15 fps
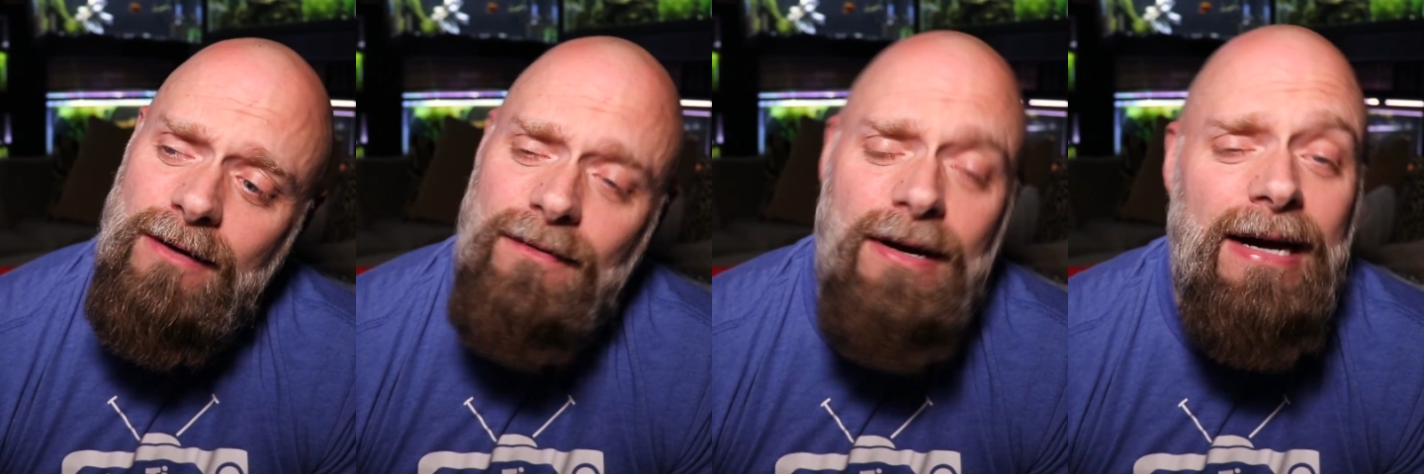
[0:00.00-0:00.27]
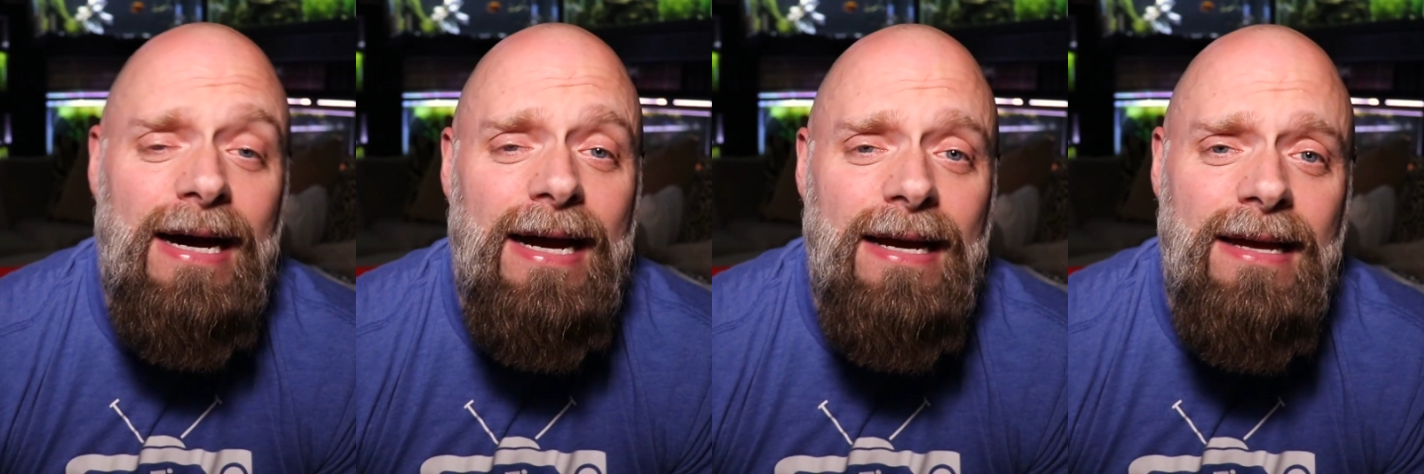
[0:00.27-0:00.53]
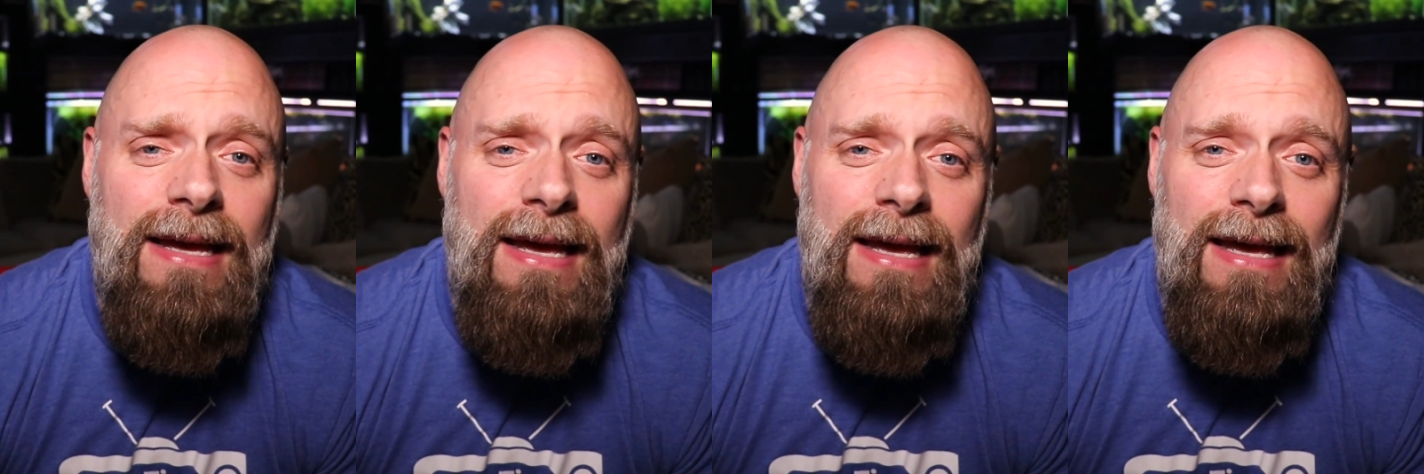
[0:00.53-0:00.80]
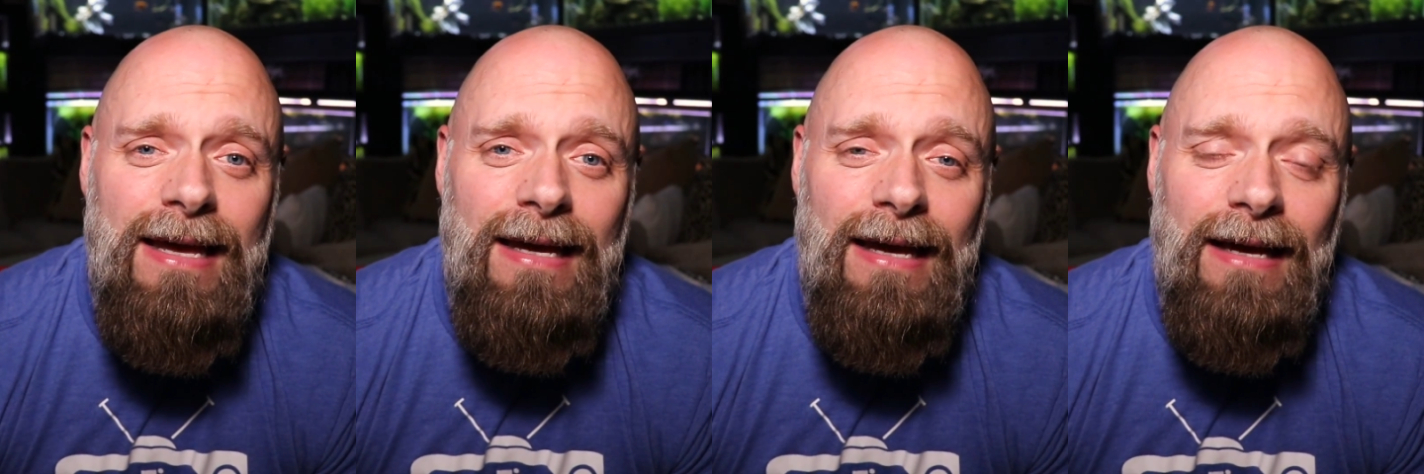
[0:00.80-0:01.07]
of her eye,
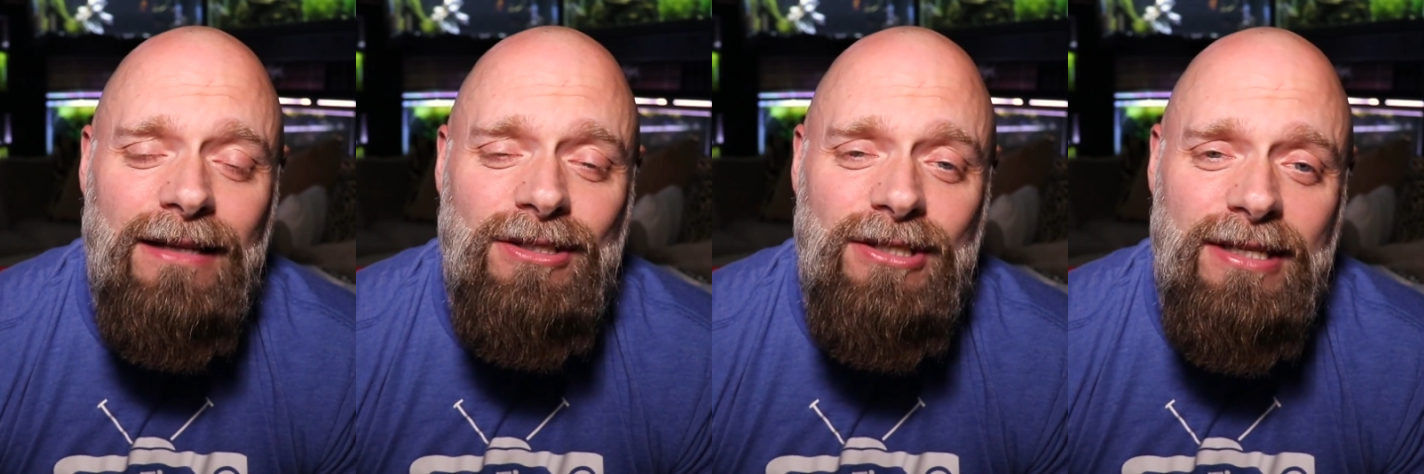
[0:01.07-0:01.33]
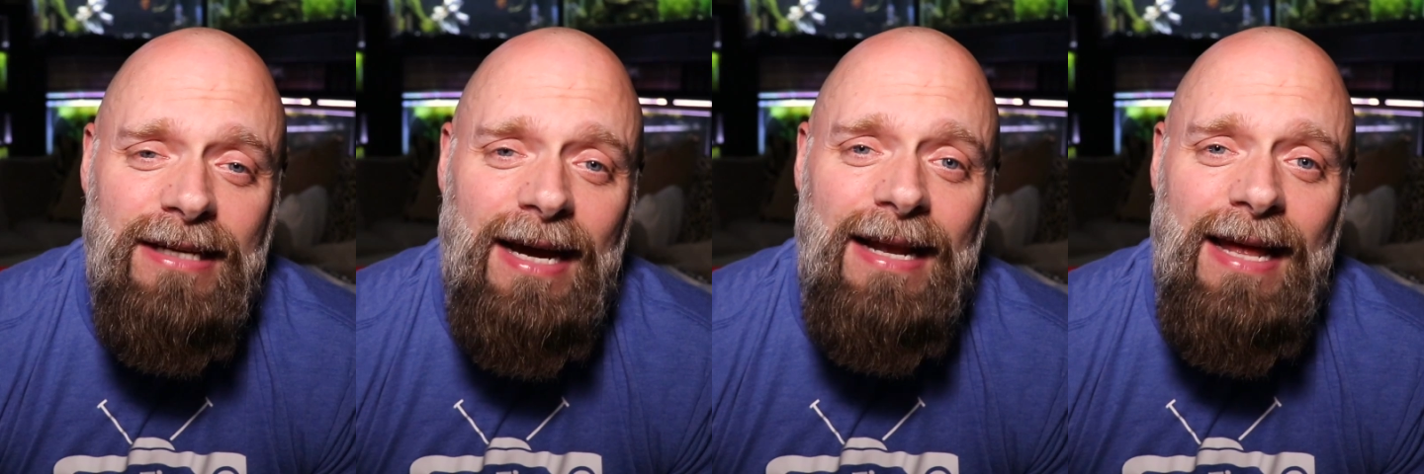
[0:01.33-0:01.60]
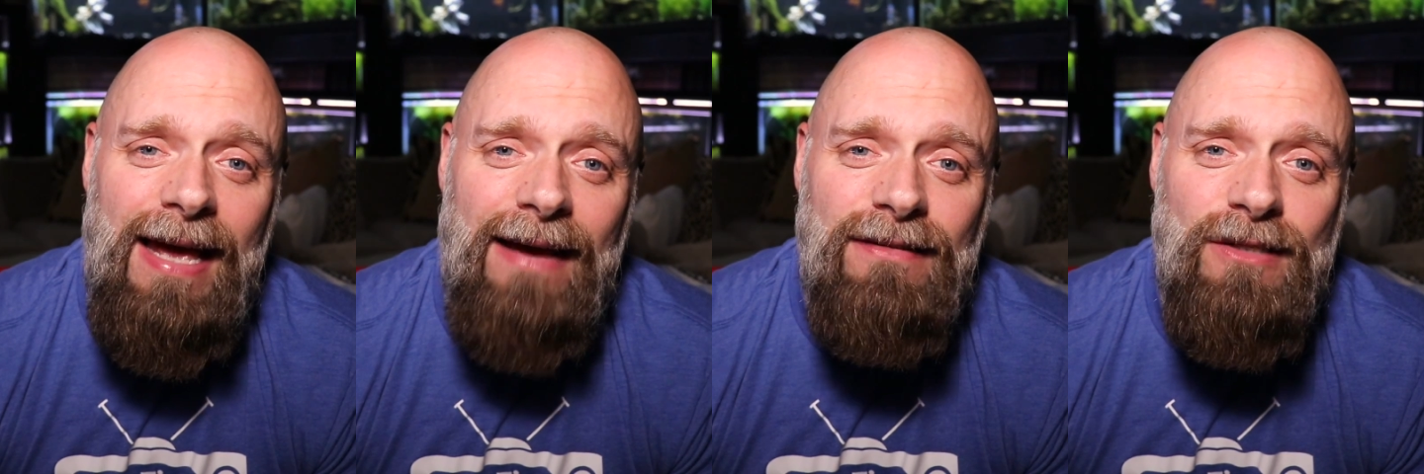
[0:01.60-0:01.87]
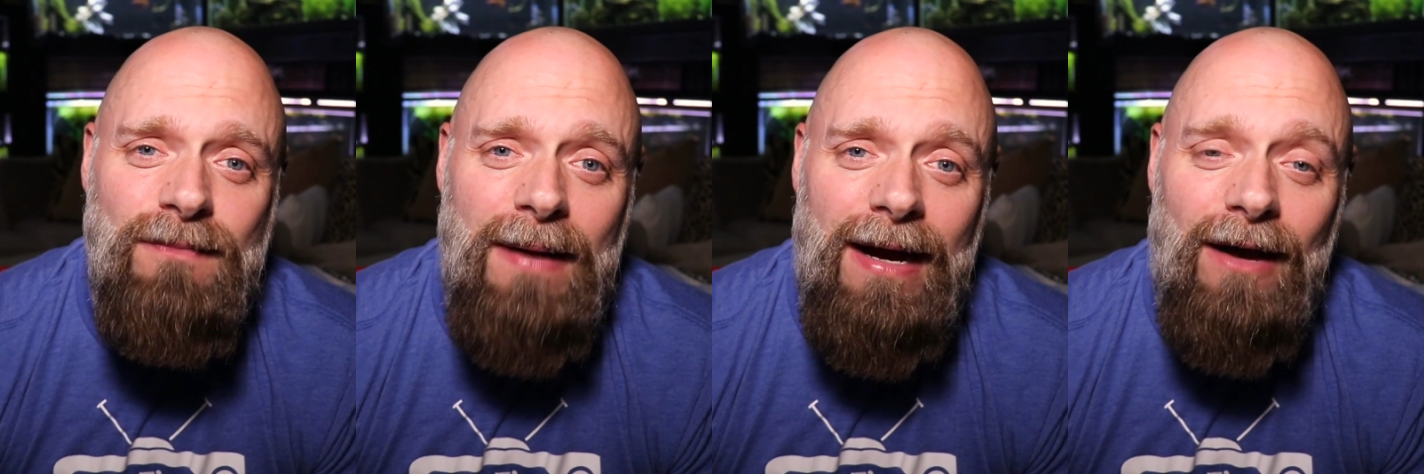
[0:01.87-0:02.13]
and she kind of half
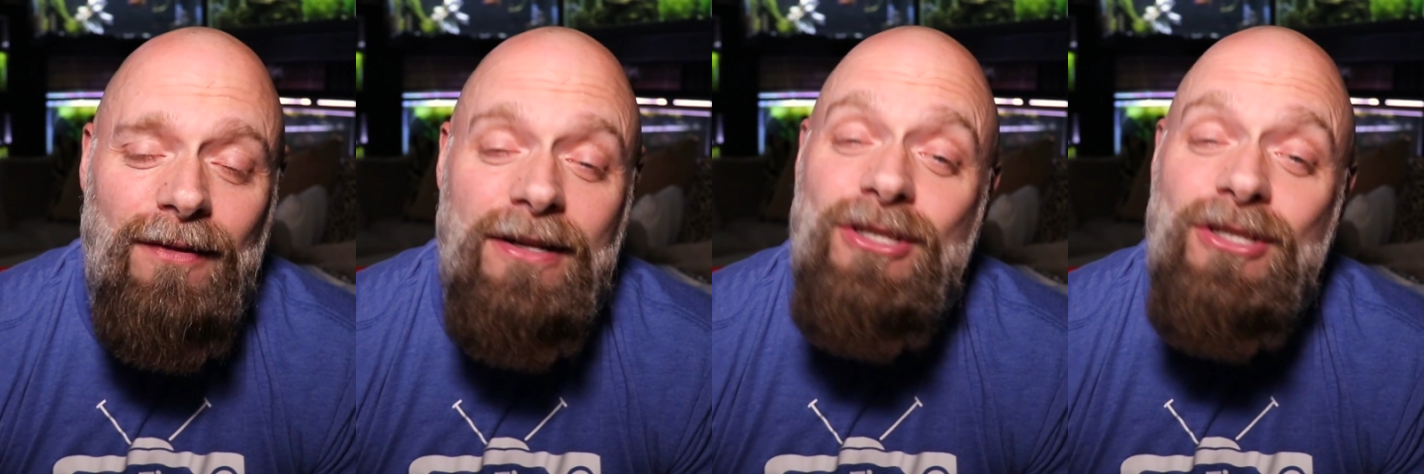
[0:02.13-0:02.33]
smiled.